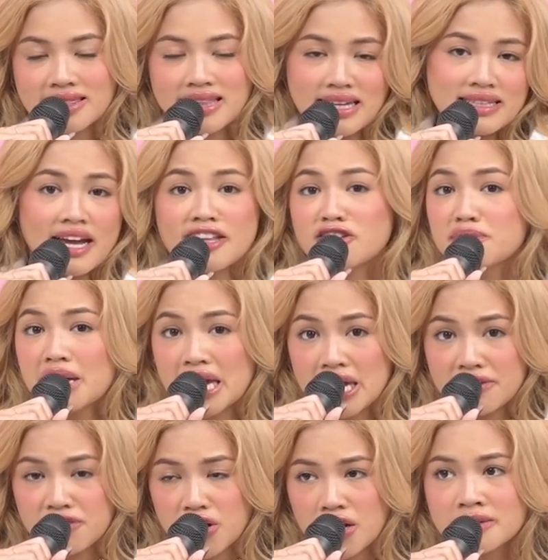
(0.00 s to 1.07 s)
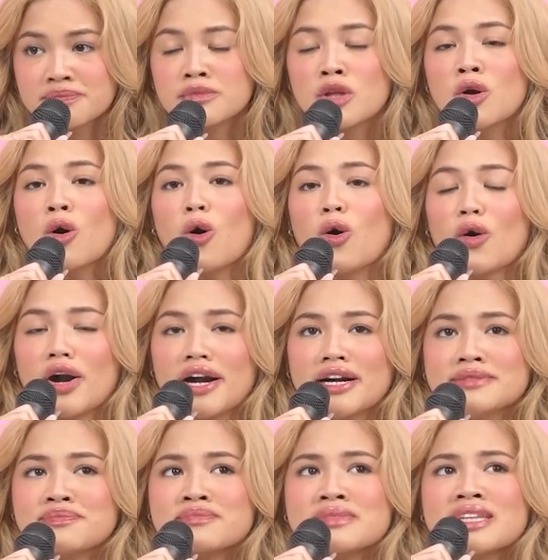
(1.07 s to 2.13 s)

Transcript: that kind of behavior or